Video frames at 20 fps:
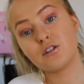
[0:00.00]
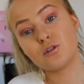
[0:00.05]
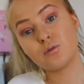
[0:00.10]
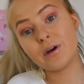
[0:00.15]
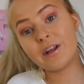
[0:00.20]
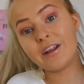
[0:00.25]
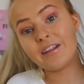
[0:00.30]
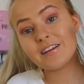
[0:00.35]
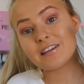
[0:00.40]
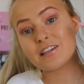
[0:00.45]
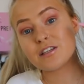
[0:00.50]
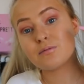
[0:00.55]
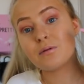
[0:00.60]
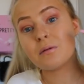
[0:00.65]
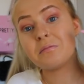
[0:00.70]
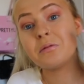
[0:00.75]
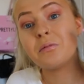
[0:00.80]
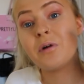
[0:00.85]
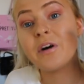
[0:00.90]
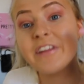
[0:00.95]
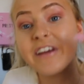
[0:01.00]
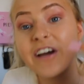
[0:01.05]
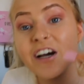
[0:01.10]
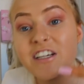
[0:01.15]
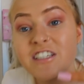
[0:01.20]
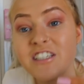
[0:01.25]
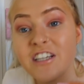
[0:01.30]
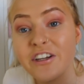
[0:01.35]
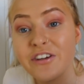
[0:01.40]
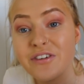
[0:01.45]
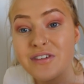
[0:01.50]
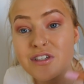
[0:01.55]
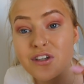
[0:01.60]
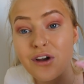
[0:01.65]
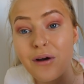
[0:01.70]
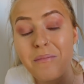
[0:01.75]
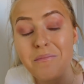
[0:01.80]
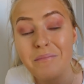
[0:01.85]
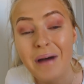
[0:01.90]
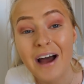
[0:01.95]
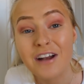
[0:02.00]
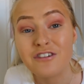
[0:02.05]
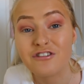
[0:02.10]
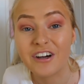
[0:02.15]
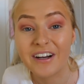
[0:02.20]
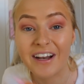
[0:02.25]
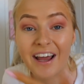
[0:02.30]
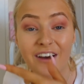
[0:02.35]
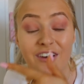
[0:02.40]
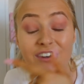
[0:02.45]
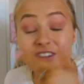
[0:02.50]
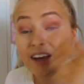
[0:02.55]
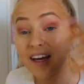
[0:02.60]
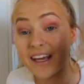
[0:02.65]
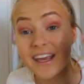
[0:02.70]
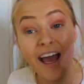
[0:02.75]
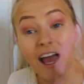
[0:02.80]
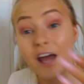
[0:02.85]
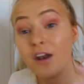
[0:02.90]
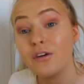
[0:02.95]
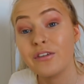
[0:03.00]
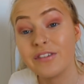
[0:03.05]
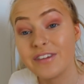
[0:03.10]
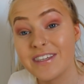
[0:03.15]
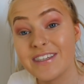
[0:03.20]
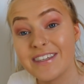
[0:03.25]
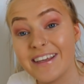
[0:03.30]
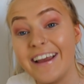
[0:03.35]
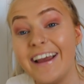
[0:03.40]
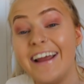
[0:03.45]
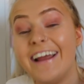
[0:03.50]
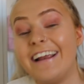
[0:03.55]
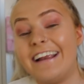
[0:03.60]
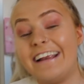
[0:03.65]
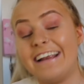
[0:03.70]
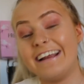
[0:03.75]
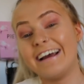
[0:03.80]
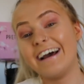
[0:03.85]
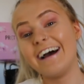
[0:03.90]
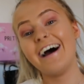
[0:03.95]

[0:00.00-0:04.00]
Sweetie, this is probably why the eyeshadow is so bad right now, because I cannot see.